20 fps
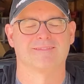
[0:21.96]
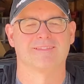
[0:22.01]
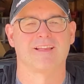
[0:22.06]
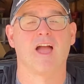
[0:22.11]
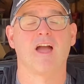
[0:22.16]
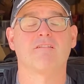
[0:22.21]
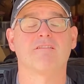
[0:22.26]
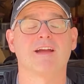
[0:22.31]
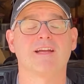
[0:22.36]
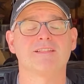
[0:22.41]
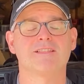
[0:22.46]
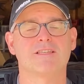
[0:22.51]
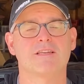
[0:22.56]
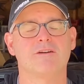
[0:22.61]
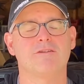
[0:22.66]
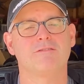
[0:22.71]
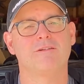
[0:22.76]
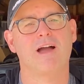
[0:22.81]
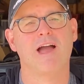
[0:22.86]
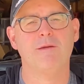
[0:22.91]
All right,
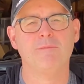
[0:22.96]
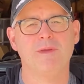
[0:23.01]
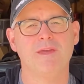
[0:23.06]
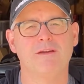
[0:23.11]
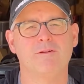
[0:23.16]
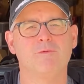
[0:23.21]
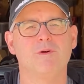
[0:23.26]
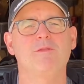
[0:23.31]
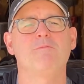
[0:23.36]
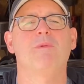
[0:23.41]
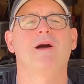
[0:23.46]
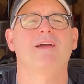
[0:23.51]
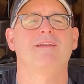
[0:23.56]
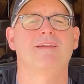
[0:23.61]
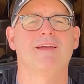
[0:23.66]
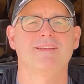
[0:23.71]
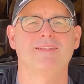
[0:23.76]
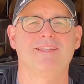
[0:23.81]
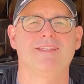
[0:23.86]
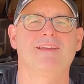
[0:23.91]
so I'm here with my
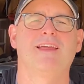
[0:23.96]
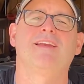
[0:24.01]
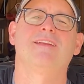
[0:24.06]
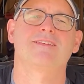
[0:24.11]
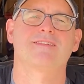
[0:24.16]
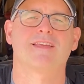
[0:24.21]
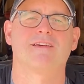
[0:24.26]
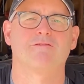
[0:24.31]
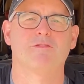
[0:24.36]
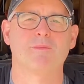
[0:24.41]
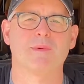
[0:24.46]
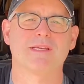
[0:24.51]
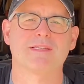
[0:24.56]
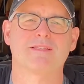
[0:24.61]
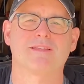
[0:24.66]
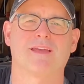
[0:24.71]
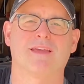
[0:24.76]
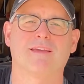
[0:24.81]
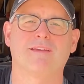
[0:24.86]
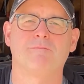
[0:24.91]
1987
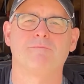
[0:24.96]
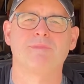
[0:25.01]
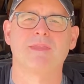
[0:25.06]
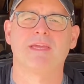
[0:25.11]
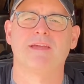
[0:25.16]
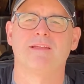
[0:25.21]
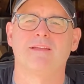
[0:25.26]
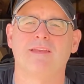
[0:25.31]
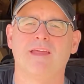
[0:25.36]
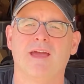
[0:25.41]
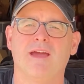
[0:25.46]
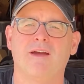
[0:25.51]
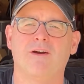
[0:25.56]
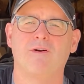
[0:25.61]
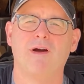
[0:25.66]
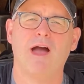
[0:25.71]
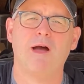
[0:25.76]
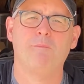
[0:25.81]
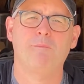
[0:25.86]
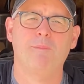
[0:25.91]
Mustang.
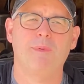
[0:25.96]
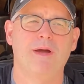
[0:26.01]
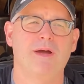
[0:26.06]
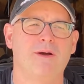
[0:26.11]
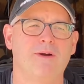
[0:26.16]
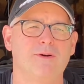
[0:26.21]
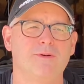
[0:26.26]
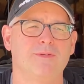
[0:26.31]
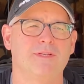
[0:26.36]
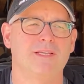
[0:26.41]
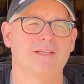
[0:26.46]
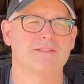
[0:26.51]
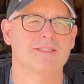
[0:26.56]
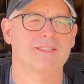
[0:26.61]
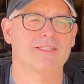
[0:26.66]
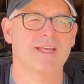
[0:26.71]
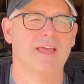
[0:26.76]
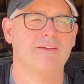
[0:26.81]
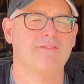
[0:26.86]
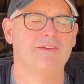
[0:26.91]
Now, about
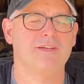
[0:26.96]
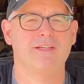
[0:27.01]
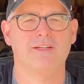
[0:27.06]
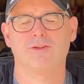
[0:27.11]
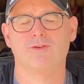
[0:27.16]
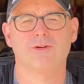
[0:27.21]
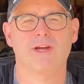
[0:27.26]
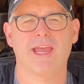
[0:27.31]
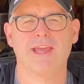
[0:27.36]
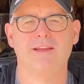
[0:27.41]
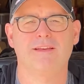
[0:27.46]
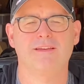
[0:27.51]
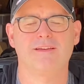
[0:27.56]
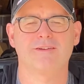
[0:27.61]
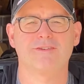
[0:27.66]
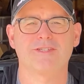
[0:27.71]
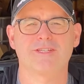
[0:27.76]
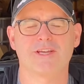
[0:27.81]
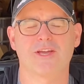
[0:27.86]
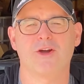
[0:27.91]
7 or 8
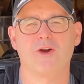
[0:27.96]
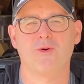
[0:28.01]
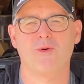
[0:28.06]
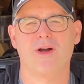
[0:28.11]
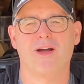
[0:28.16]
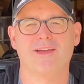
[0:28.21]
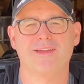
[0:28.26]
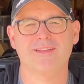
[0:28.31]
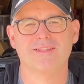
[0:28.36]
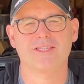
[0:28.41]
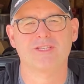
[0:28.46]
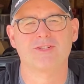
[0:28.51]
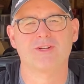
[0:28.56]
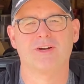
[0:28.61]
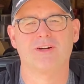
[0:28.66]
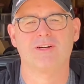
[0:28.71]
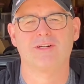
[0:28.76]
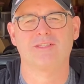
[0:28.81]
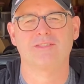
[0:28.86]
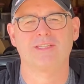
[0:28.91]
years ago, I
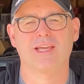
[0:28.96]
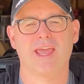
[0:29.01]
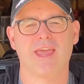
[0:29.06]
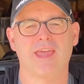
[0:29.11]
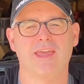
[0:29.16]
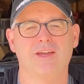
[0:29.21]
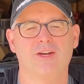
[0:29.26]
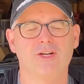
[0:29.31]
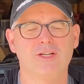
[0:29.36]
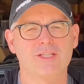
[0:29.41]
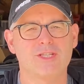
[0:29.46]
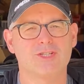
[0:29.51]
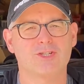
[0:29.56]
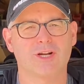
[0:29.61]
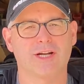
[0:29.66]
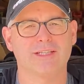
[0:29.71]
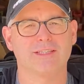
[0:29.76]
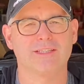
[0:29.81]
installed a hood strut